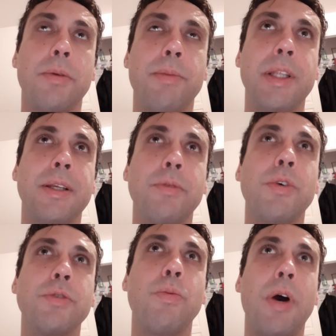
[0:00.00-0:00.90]
But it
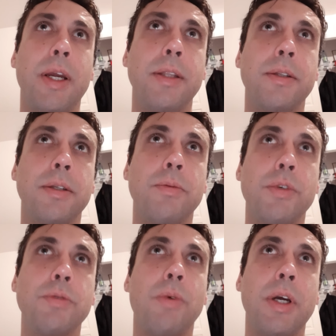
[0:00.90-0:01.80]
was white. It
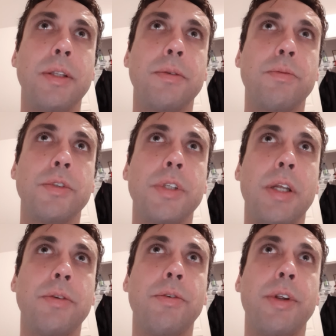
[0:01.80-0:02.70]
was white. It was
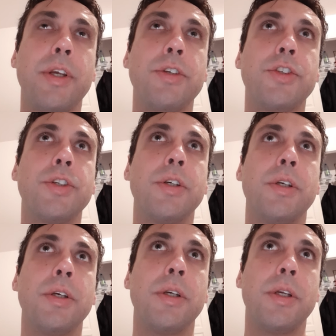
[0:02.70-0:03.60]
not grayish.
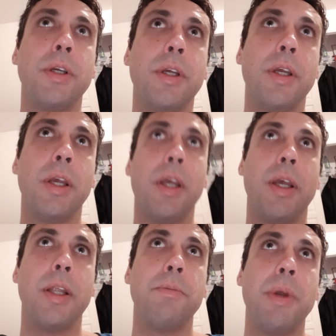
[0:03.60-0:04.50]

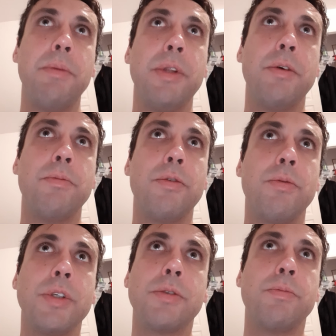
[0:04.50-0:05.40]
And maybe the moon
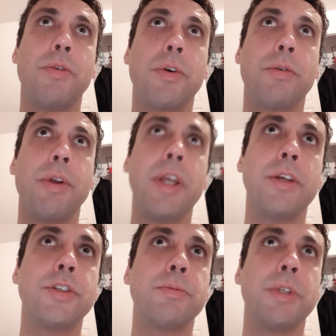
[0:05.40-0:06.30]
was more
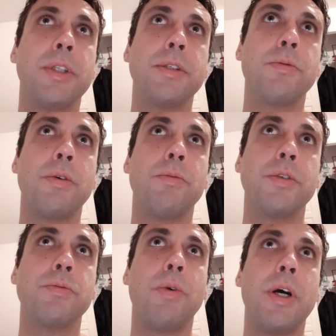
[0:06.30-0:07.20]
grayish, but this one
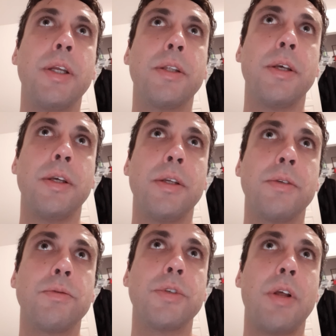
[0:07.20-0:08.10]
was white.
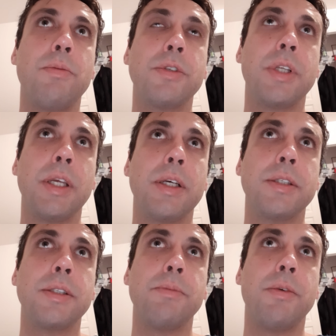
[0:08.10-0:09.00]
It was almost like a
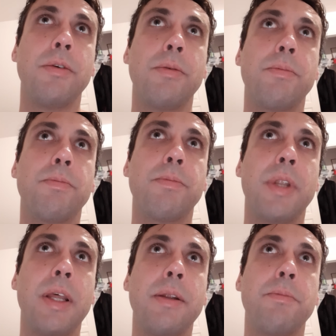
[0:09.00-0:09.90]
similar
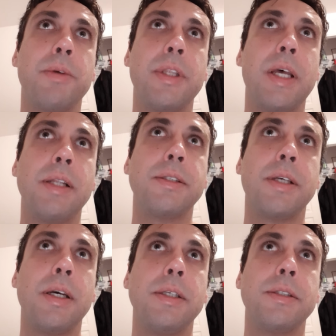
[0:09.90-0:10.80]
planet, but that
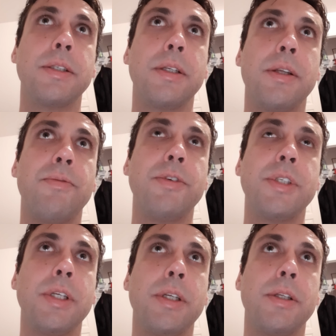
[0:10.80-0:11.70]
size. I've never
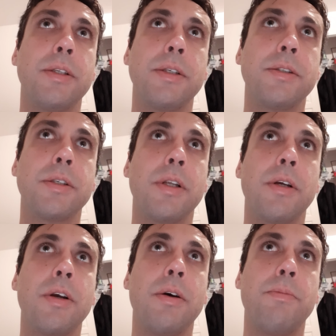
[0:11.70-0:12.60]
seen it. It's going to
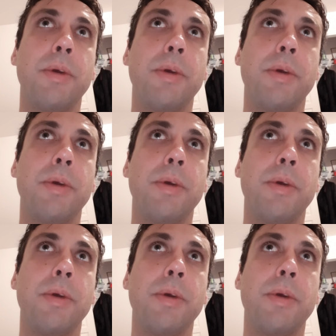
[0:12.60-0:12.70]
come.